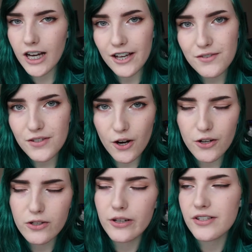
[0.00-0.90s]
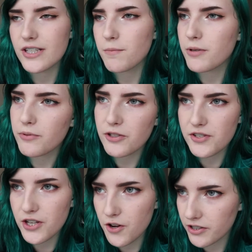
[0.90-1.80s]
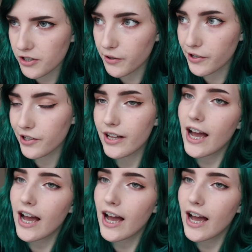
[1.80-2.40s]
I use argan oil, some people use coconut oil.